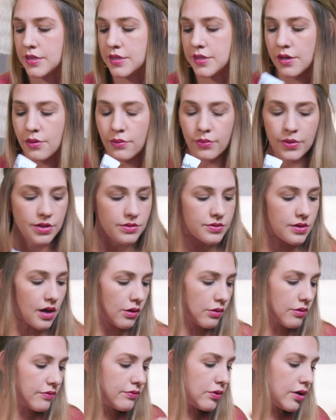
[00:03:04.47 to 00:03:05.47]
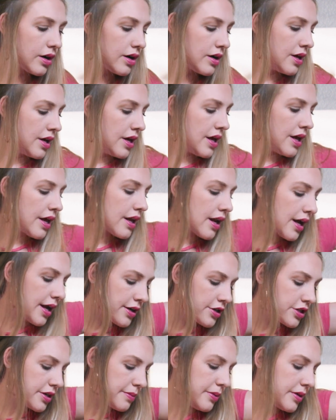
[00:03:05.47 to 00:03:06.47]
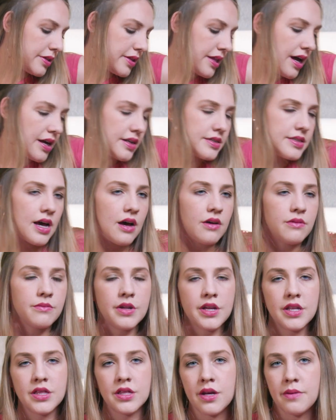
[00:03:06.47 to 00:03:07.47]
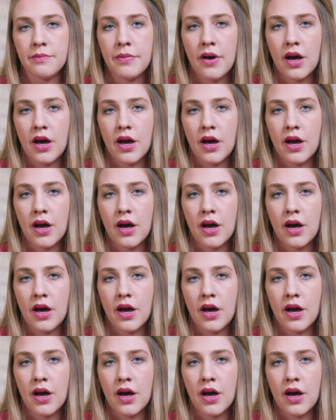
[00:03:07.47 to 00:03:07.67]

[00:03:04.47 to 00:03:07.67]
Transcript: So we use Aquaphor and I actually put that down in the